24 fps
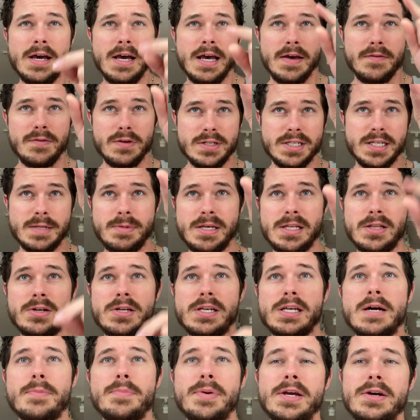If you see me
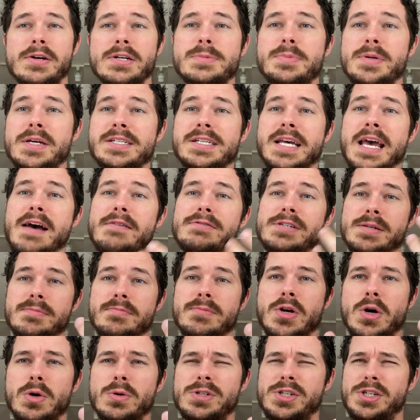looking up here, it's because I have some
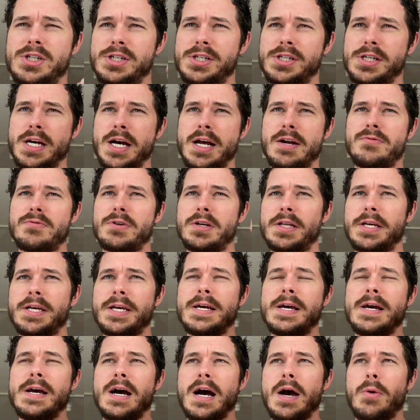notes just to kind of really,
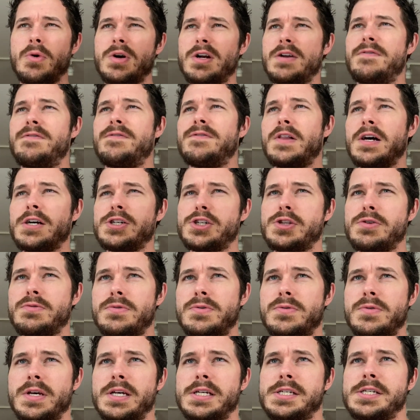I wanted to flush
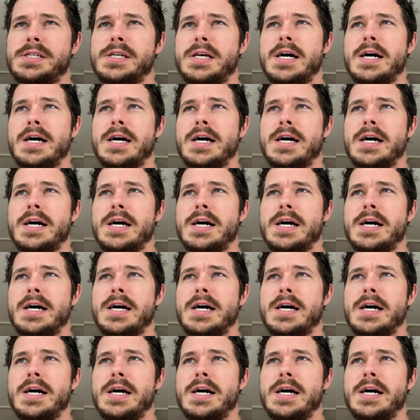through this uh,